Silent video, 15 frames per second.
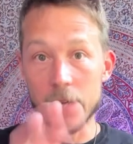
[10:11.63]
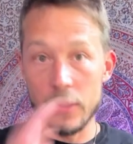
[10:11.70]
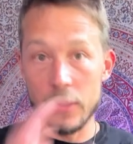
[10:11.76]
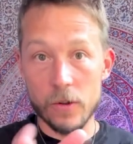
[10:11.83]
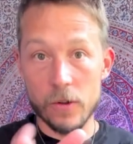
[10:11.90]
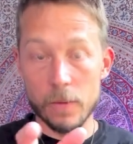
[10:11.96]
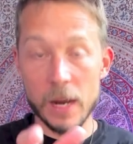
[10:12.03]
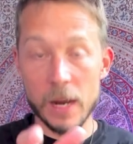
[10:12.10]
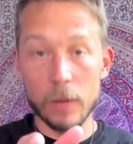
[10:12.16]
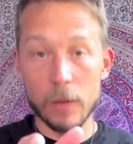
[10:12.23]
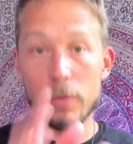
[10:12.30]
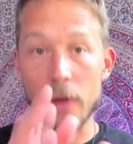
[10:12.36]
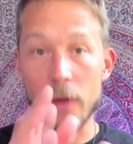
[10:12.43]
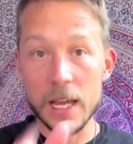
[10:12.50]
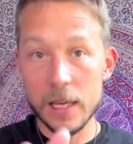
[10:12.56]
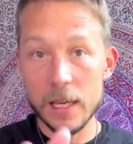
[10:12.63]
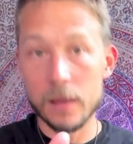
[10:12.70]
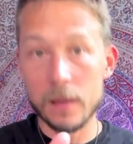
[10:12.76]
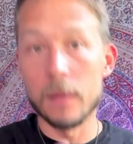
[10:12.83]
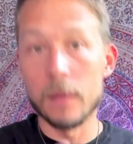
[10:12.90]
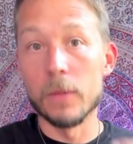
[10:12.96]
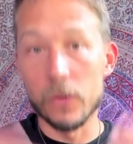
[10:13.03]
instrumental
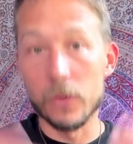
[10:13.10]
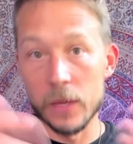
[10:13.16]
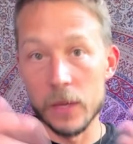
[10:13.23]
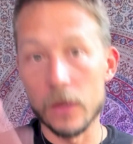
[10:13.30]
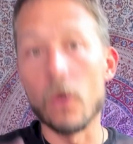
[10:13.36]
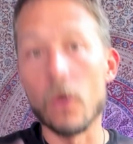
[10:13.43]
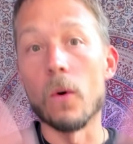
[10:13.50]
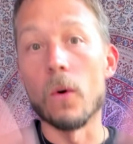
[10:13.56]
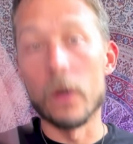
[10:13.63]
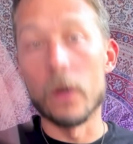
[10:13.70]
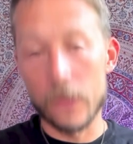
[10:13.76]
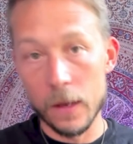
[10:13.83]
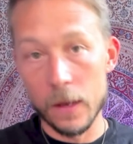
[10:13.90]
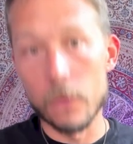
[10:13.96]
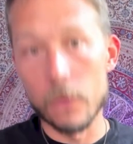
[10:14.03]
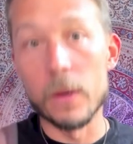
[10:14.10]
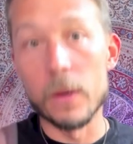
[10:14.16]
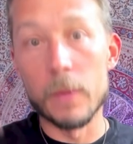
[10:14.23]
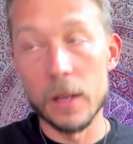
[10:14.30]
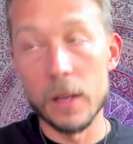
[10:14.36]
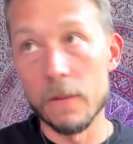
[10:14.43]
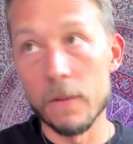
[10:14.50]
break in between the chorus and the
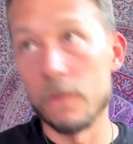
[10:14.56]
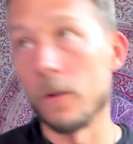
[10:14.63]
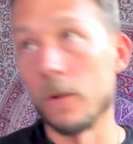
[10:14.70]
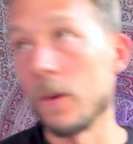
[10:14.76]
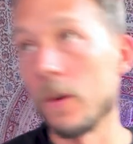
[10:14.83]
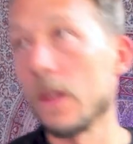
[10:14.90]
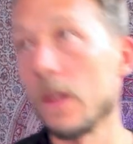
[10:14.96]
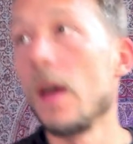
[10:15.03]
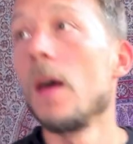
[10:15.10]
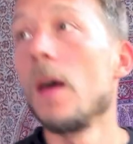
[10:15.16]
repeat of the verse.